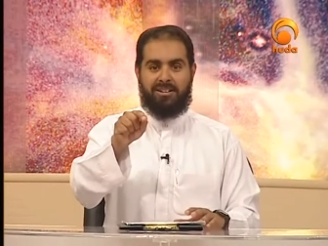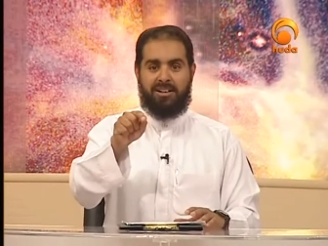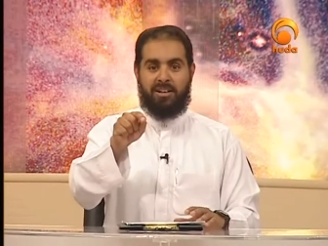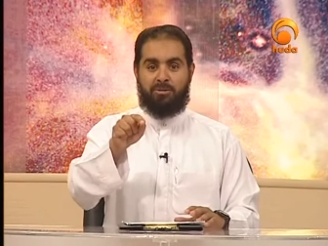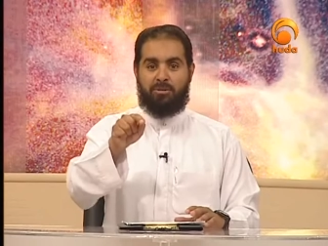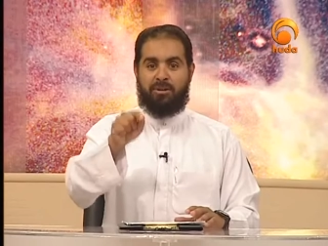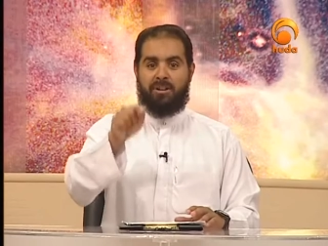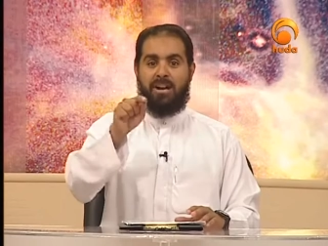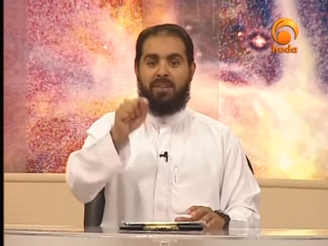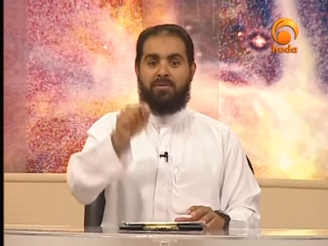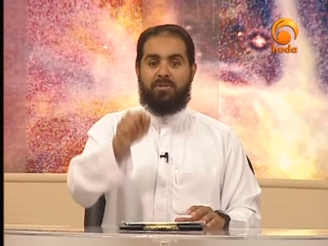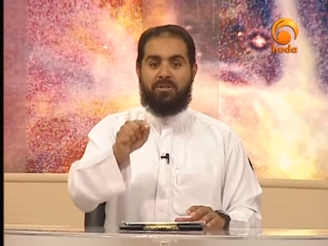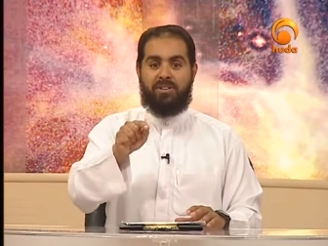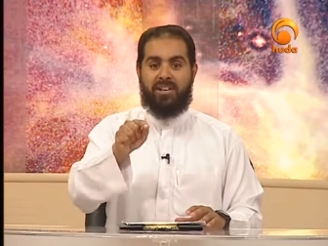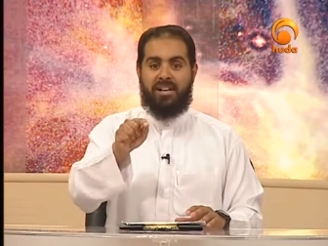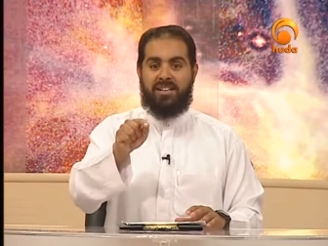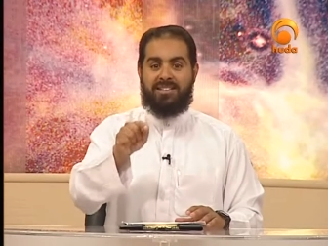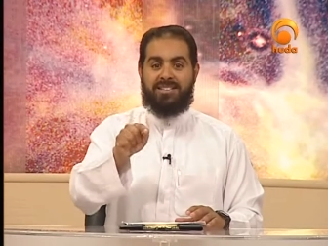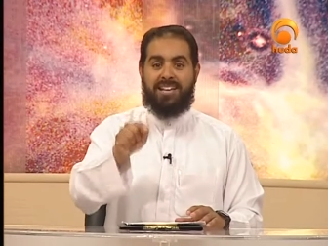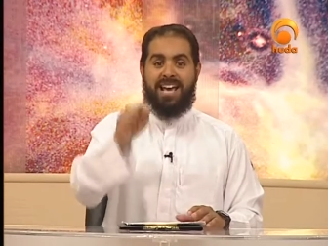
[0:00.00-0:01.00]
in whatever
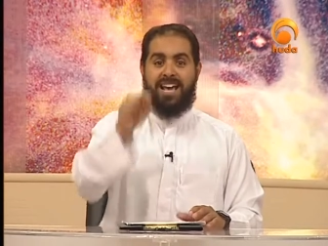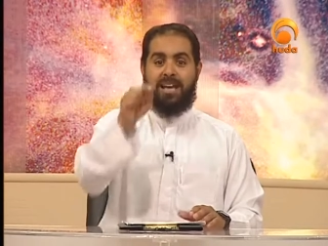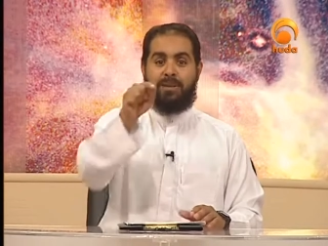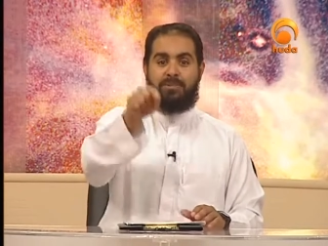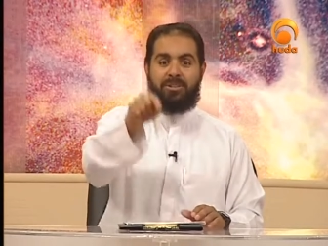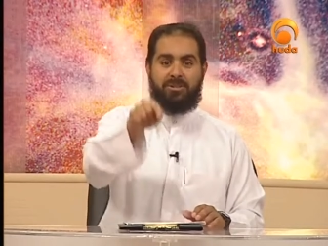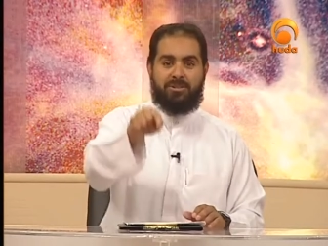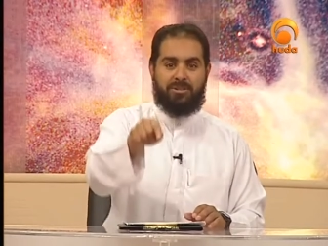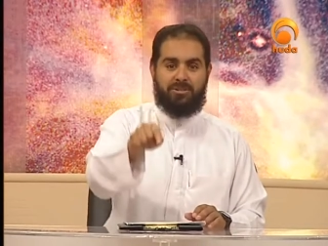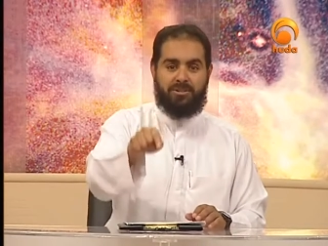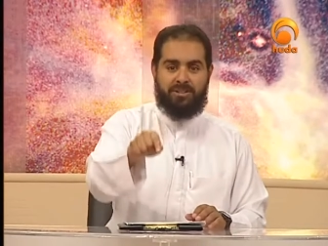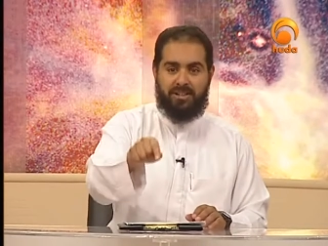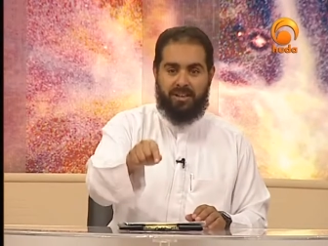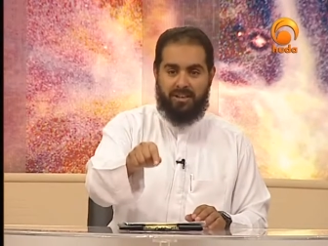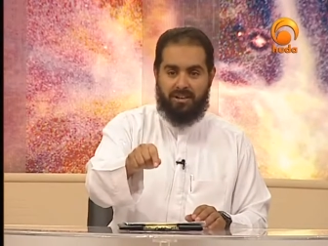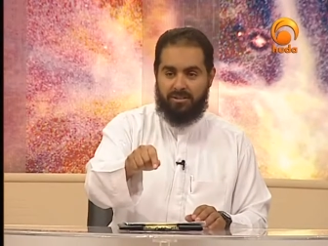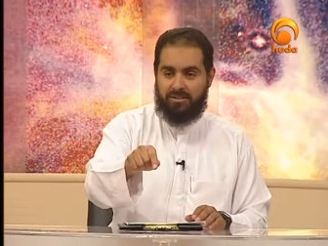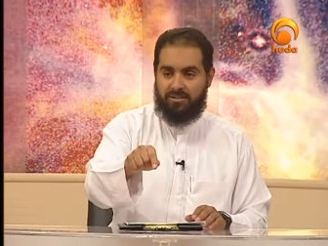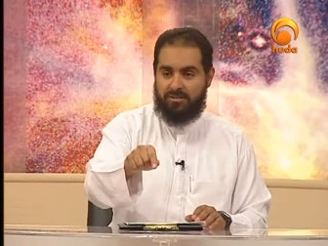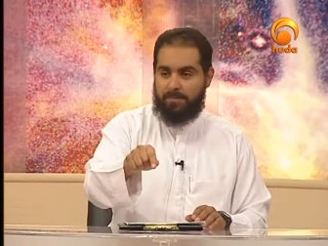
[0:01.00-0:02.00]
that he's aiming to
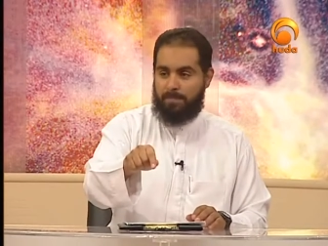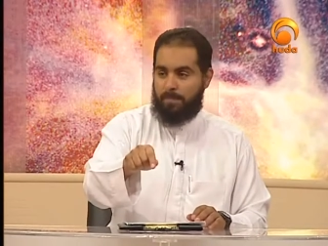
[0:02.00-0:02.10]
get,